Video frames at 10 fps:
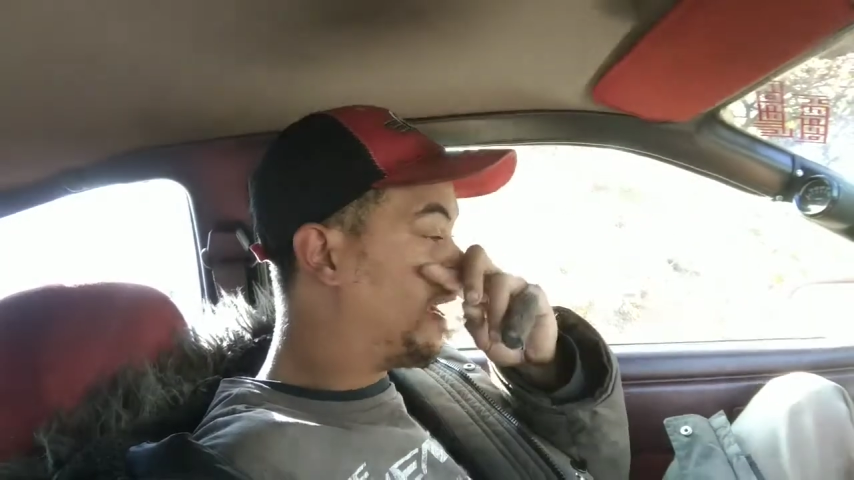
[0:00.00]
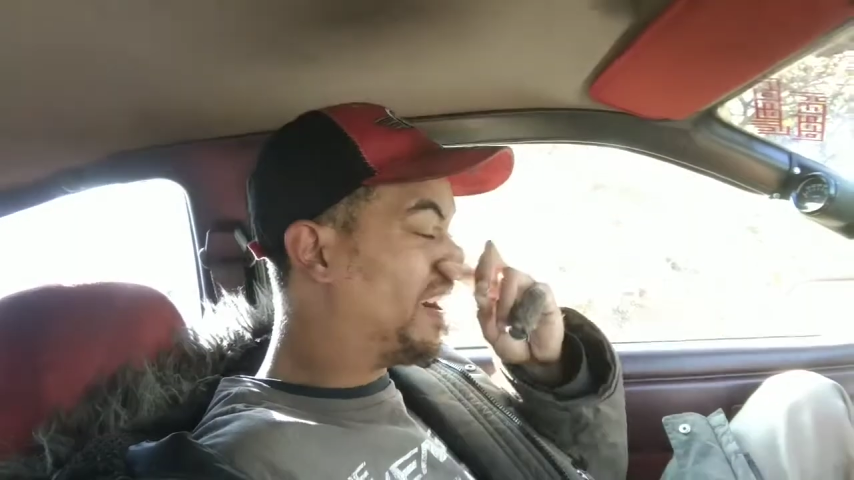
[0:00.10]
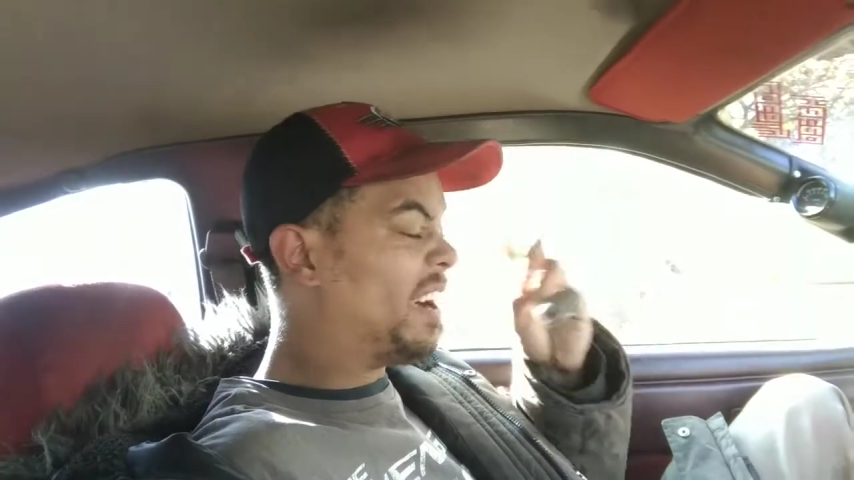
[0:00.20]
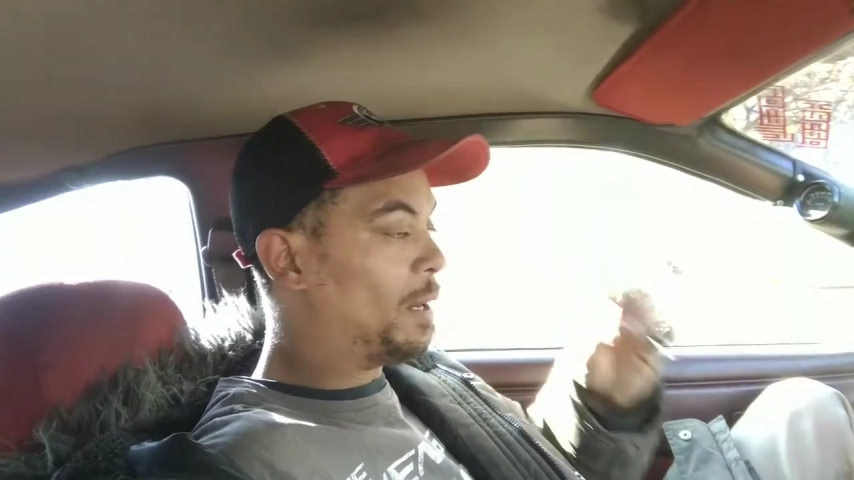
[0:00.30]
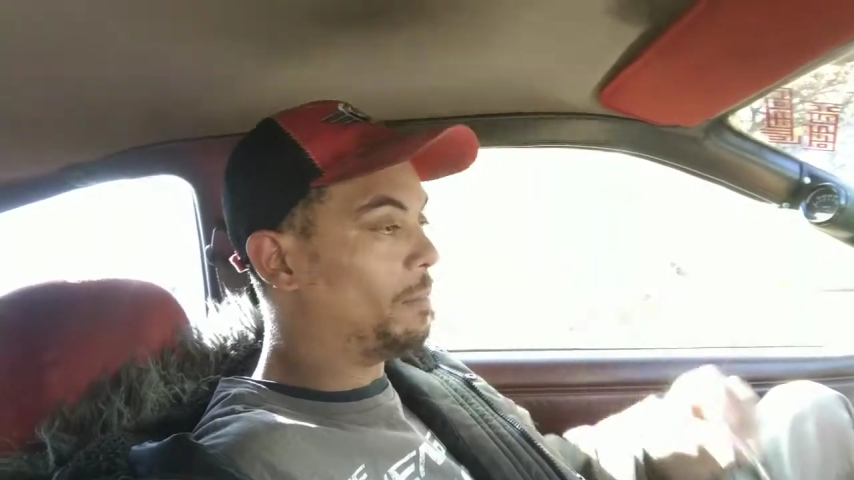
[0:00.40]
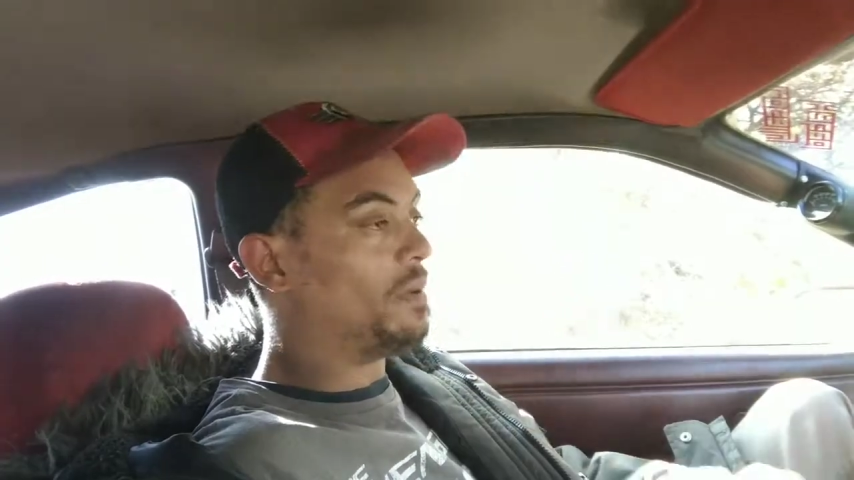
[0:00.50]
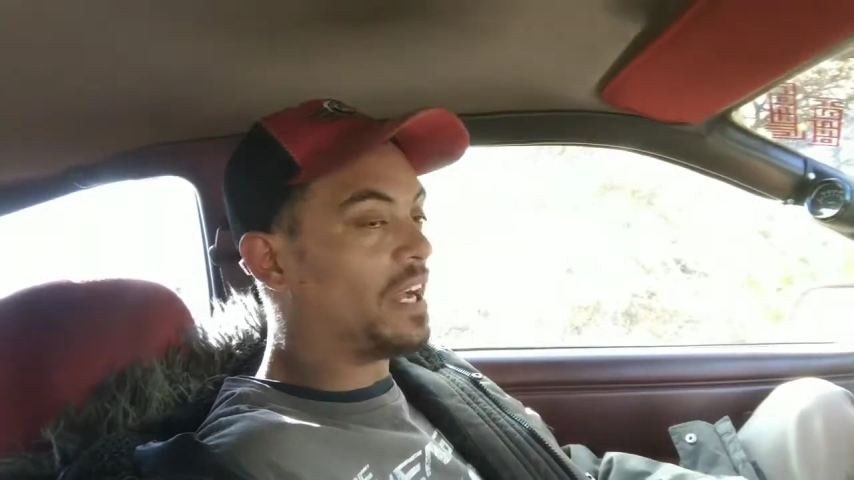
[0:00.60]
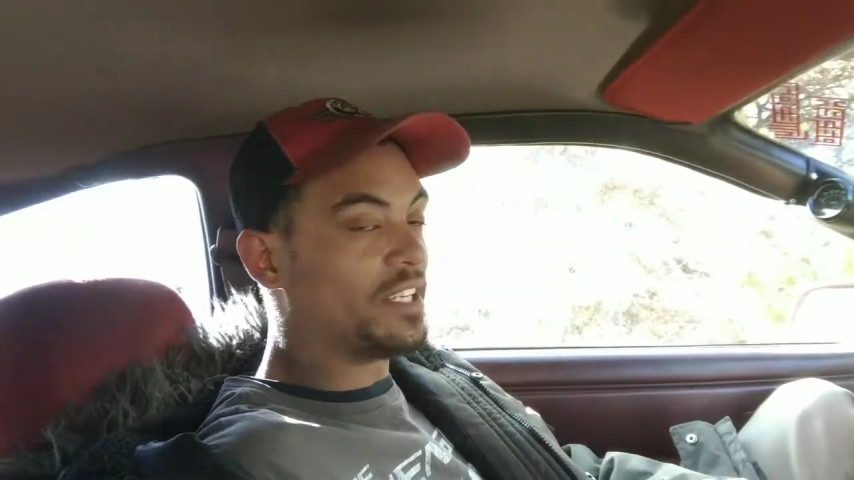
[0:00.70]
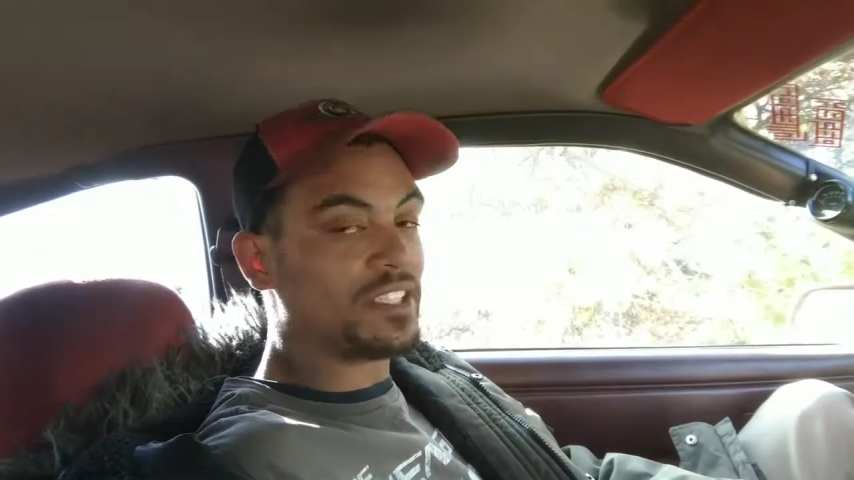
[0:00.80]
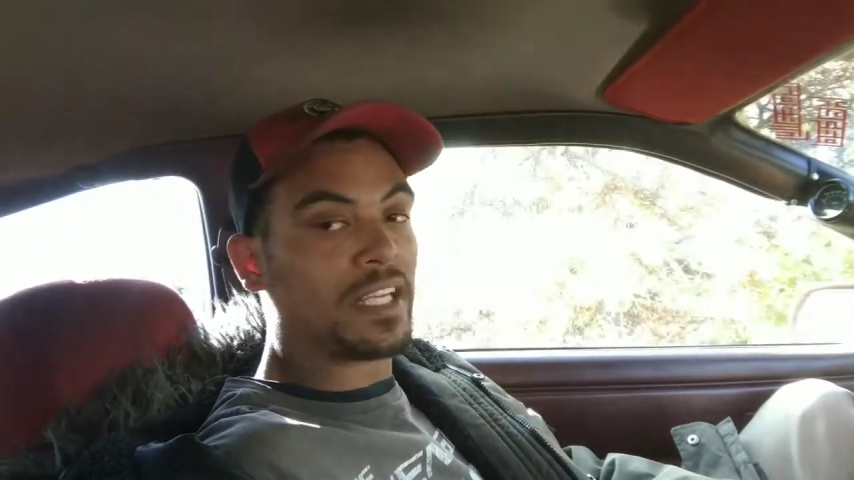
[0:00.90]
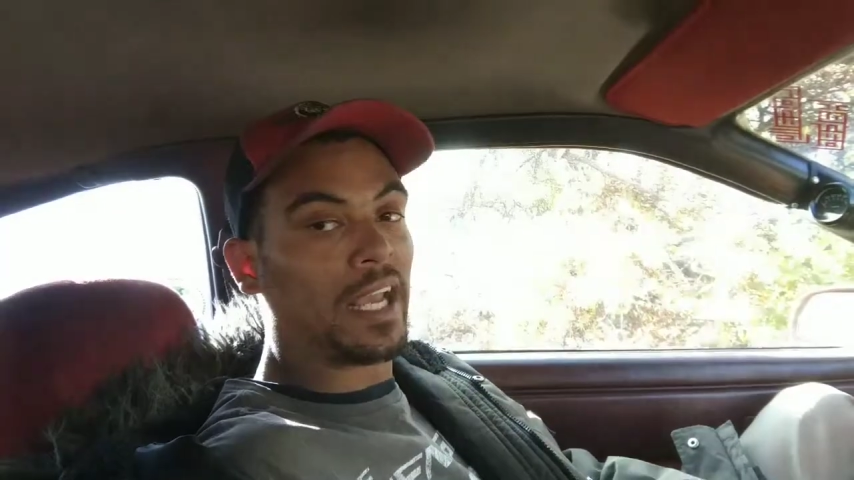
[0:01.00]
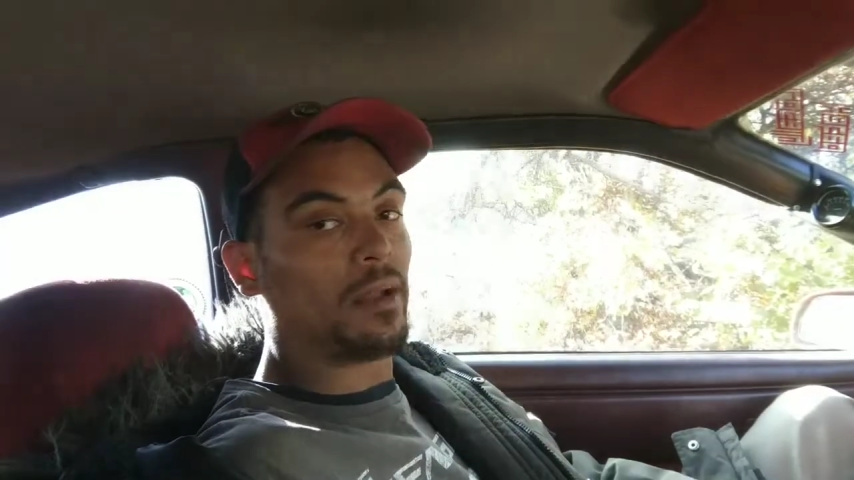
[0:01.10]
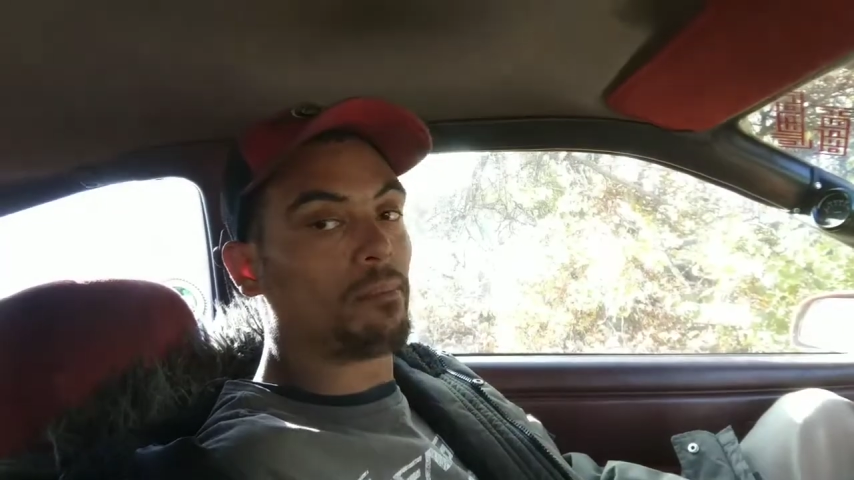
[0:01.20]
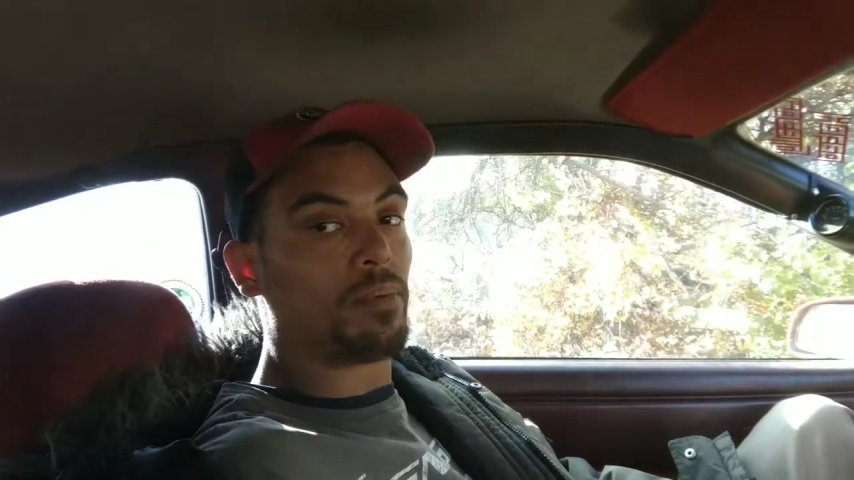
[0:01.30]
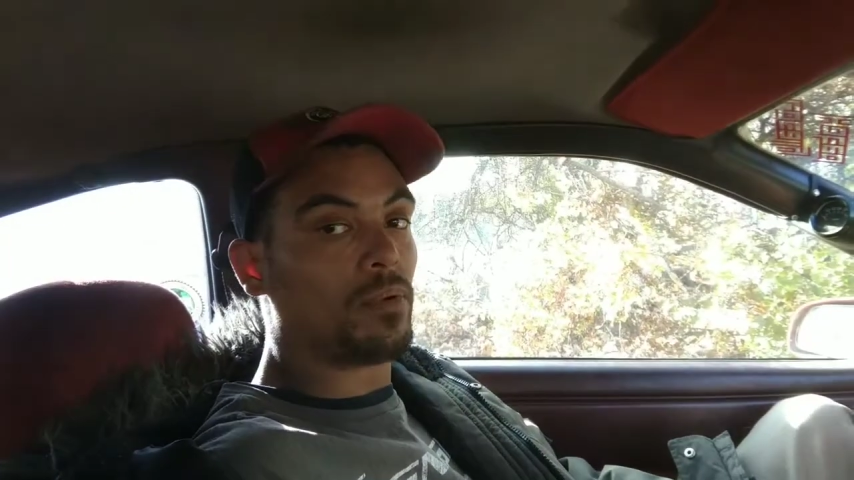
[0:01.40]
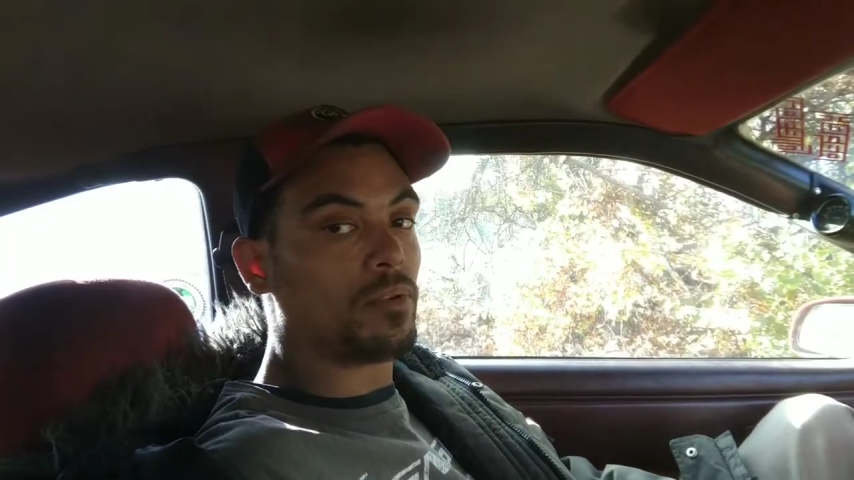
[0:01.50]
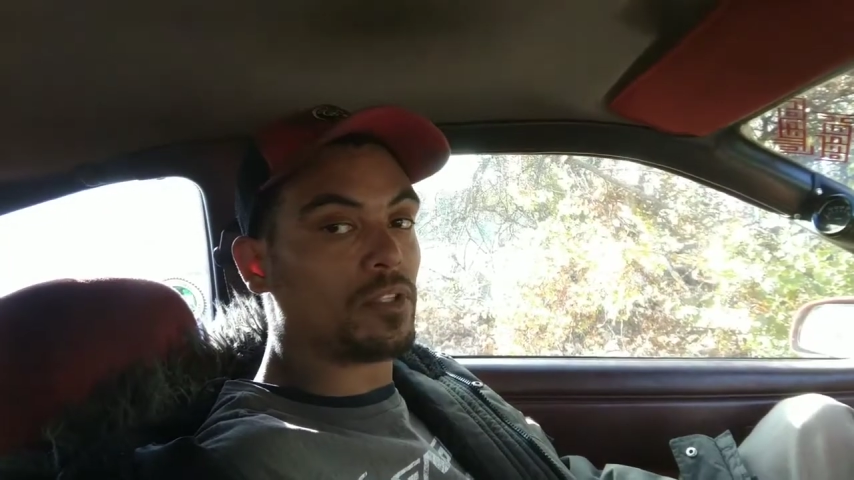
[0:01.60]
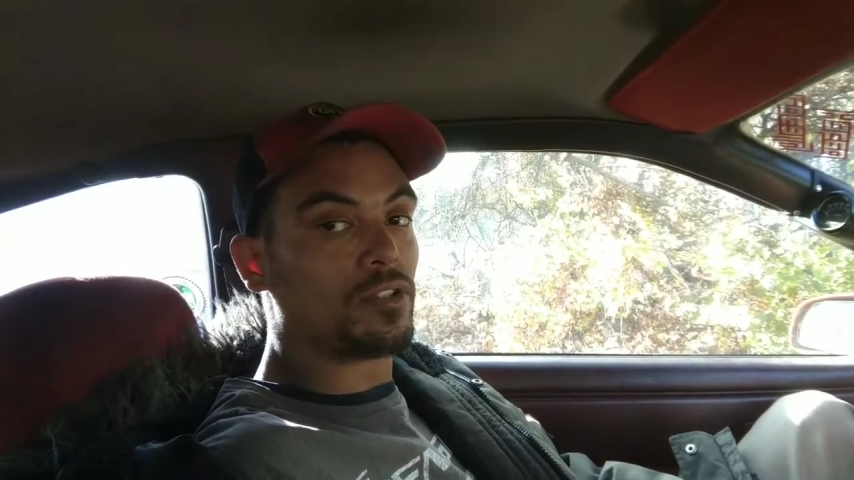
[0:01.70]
I just can't pull the